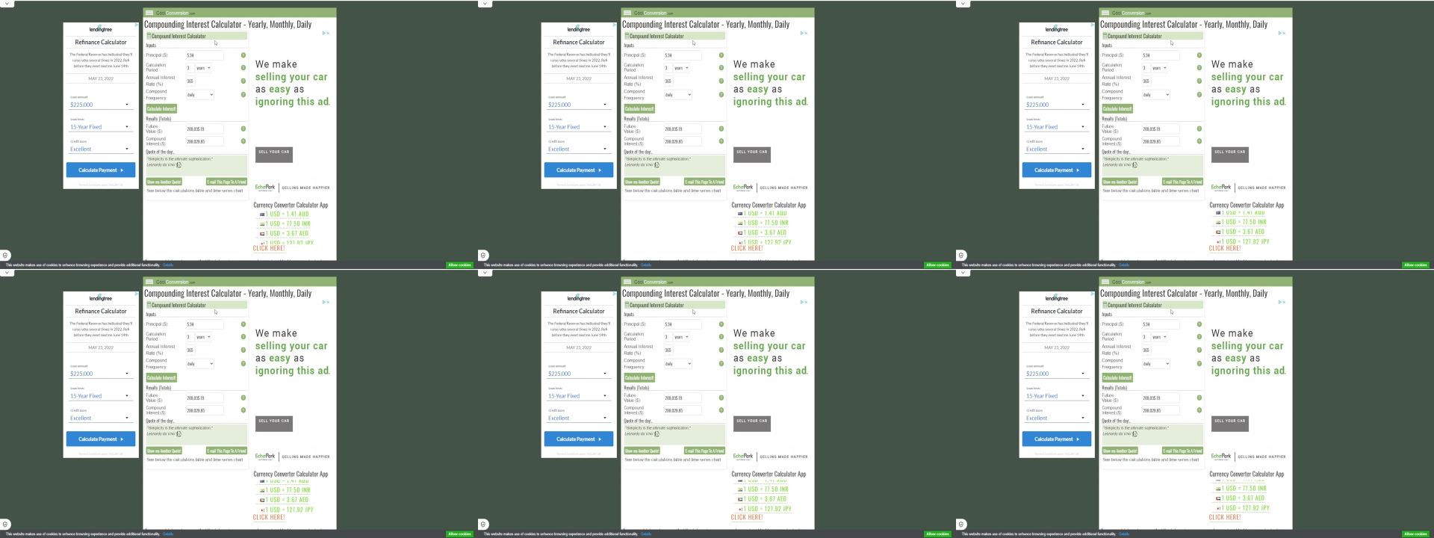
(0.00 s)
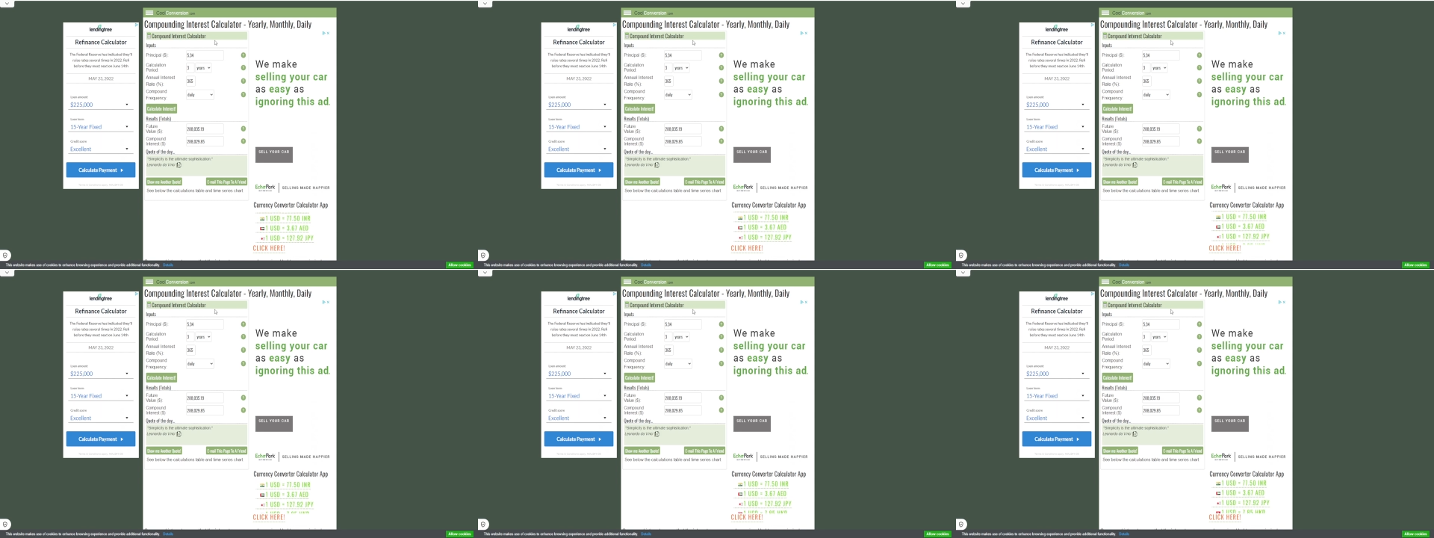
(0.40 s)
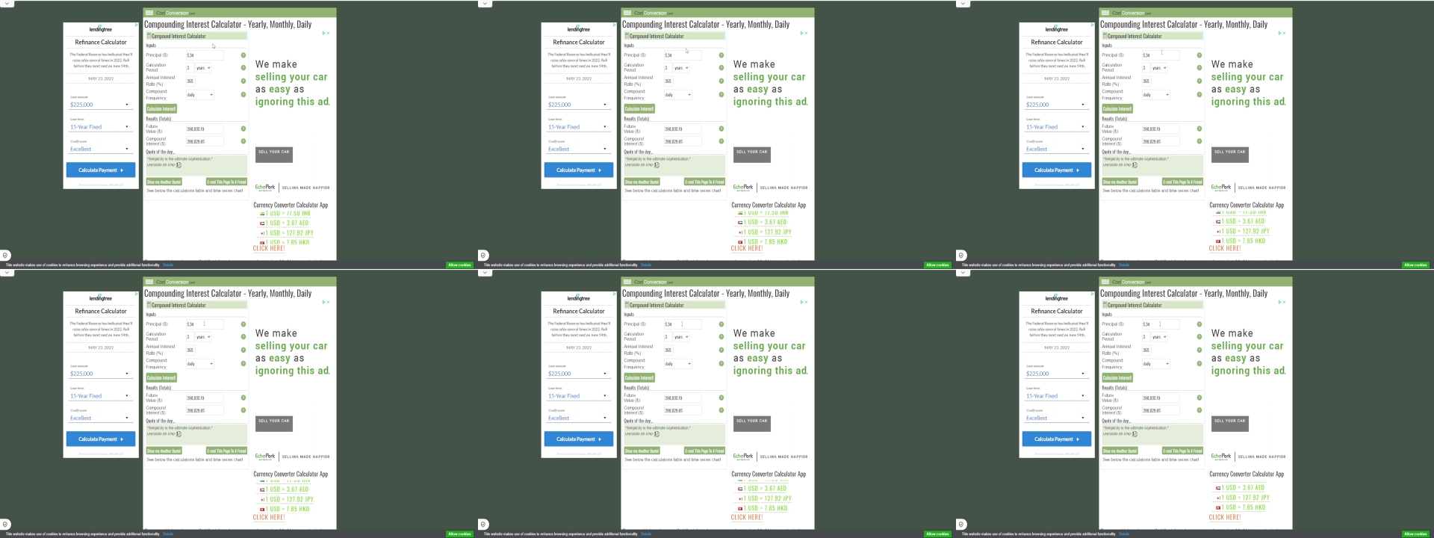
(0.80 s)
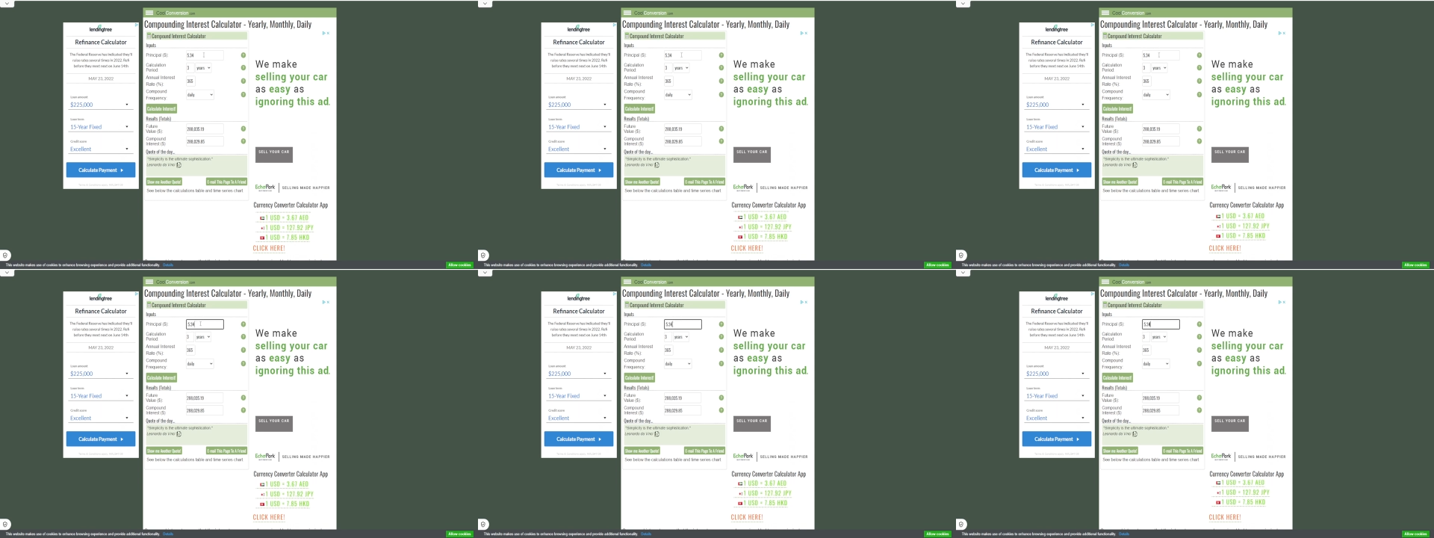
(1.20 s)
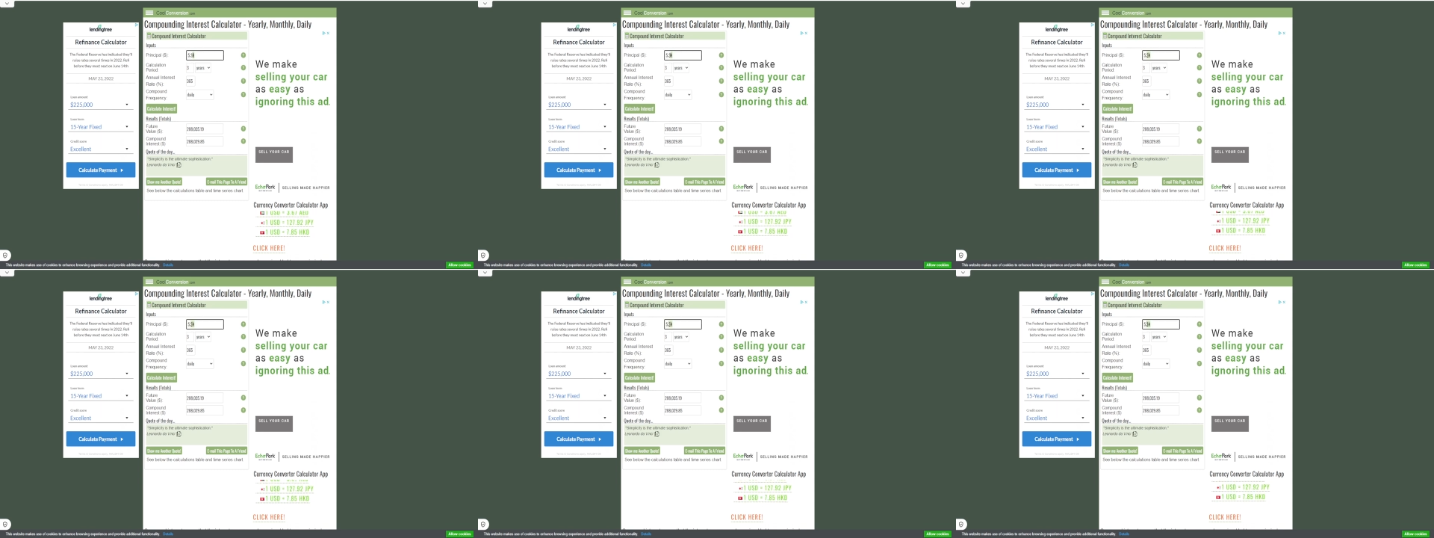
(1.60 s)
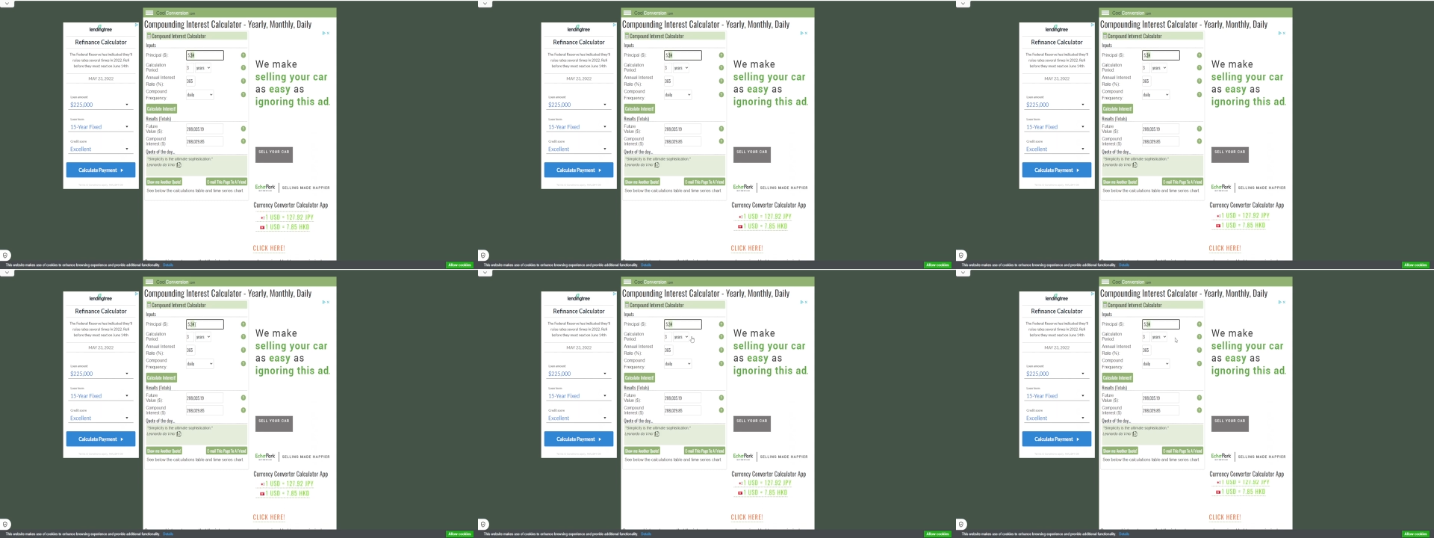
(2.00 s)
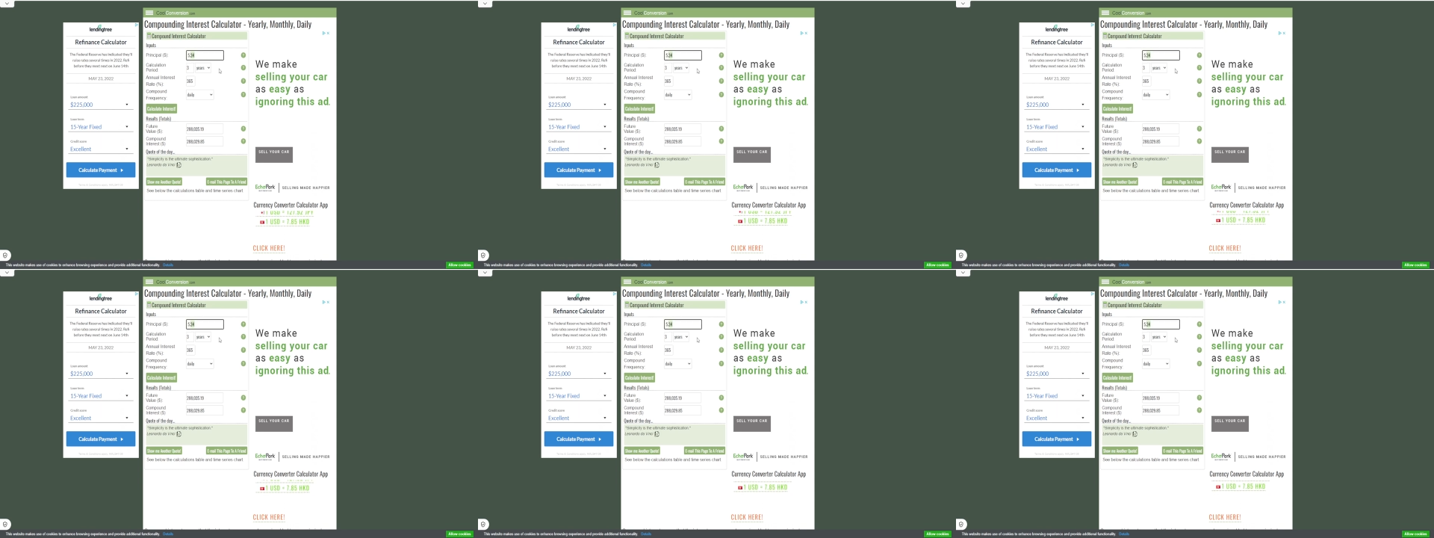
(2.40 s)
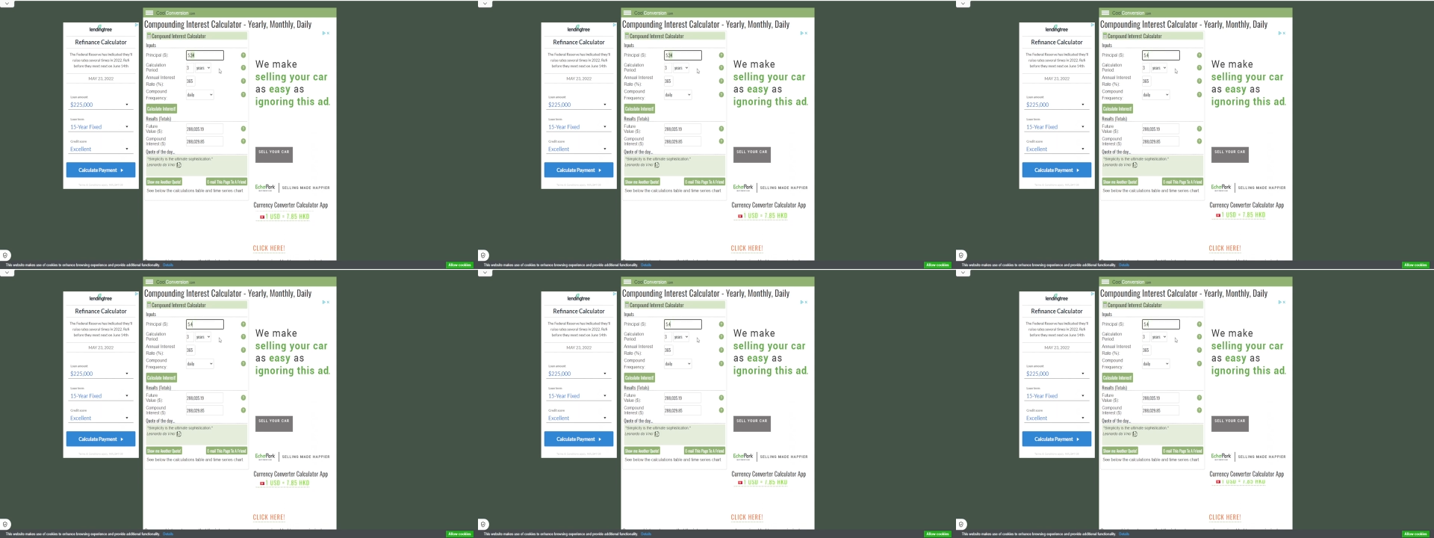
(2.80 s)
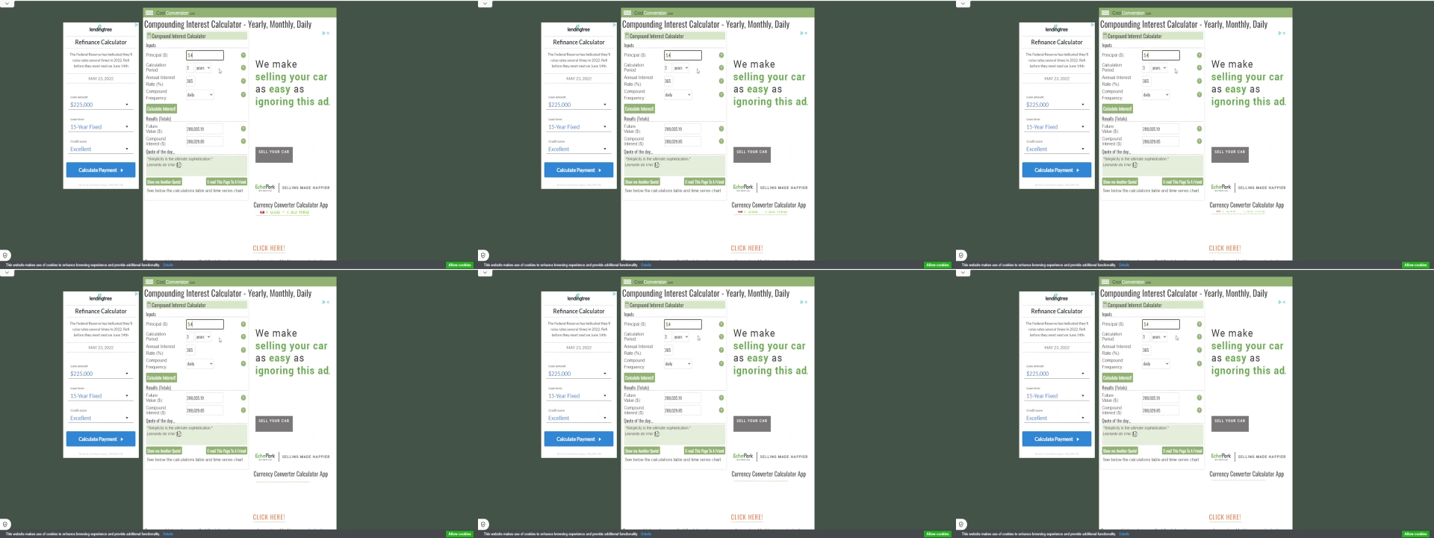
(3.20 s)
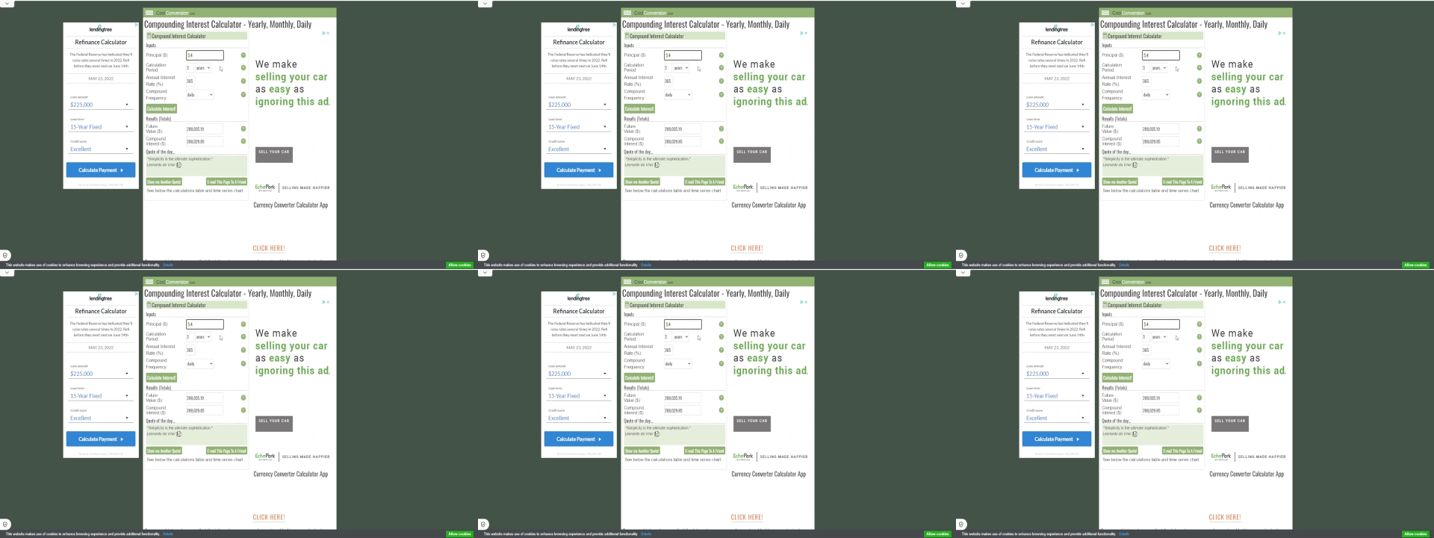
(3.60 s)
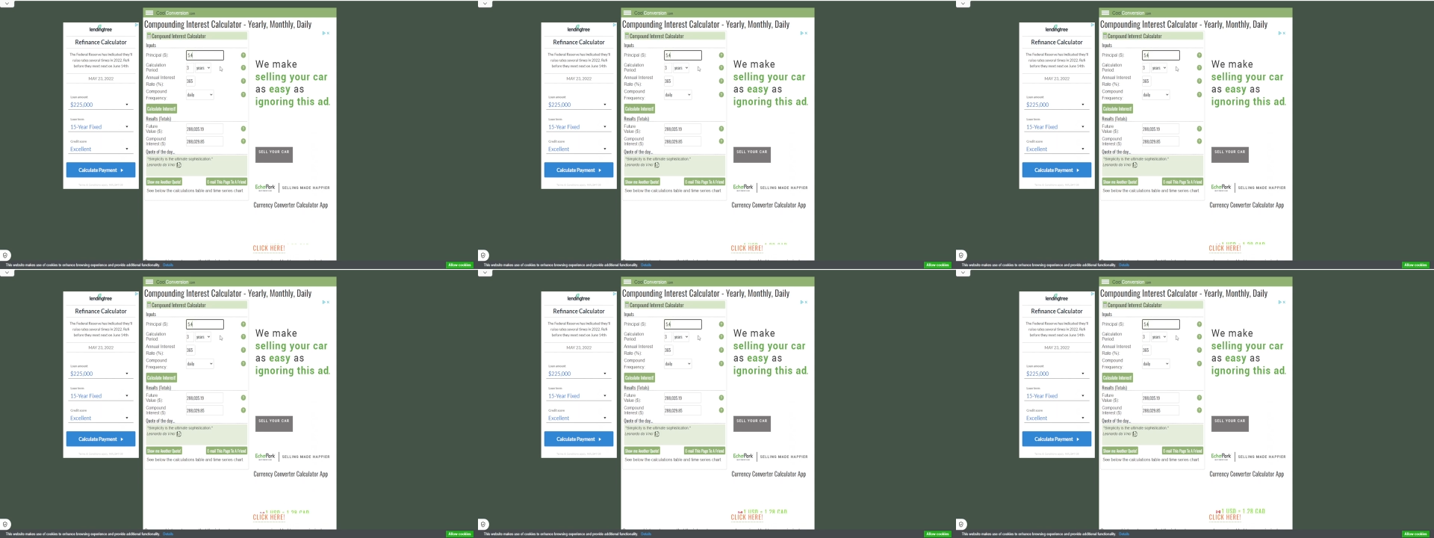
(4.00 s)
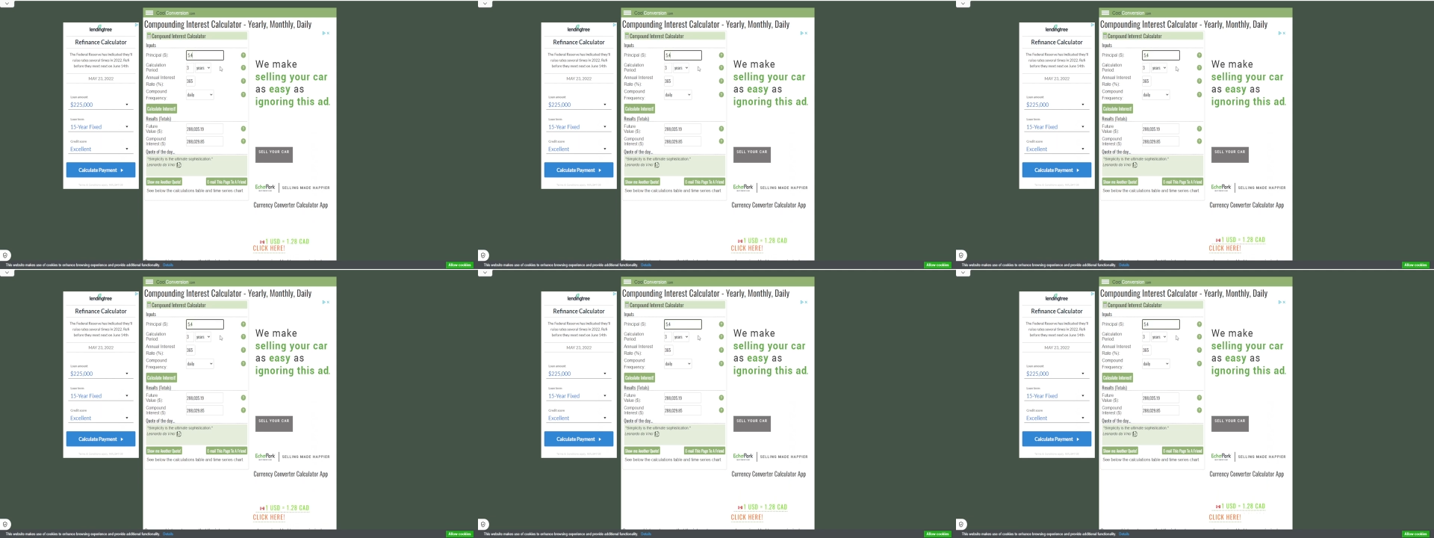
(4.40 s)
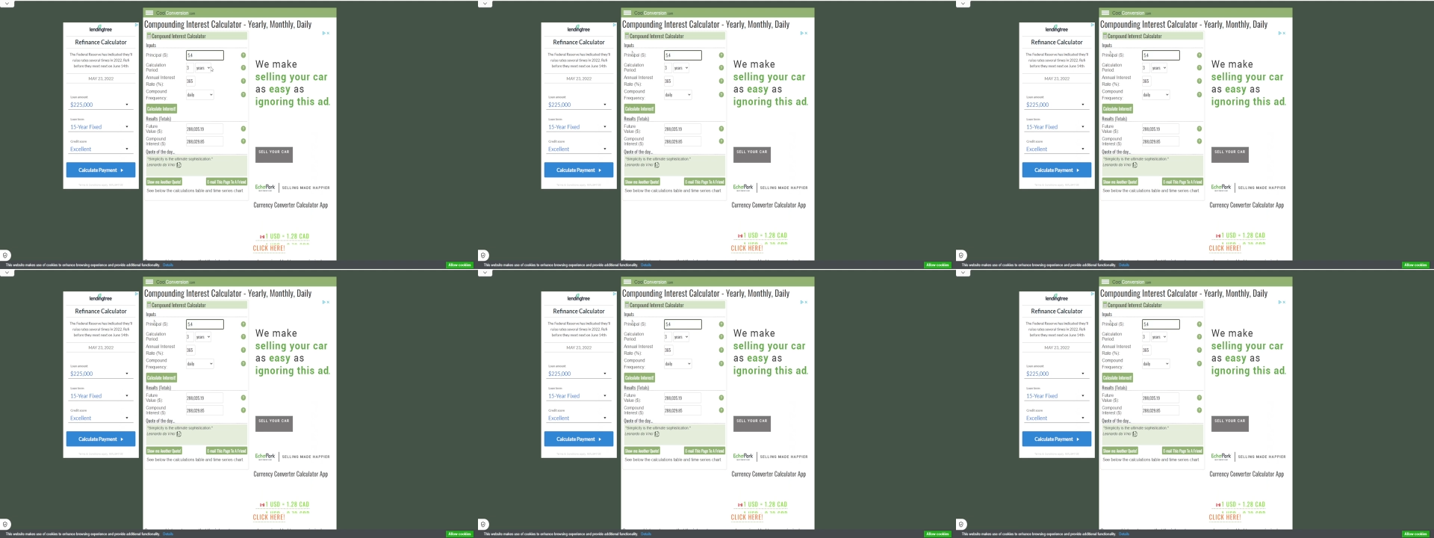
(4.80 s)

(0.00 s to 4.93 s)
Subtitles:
(no speaker visible)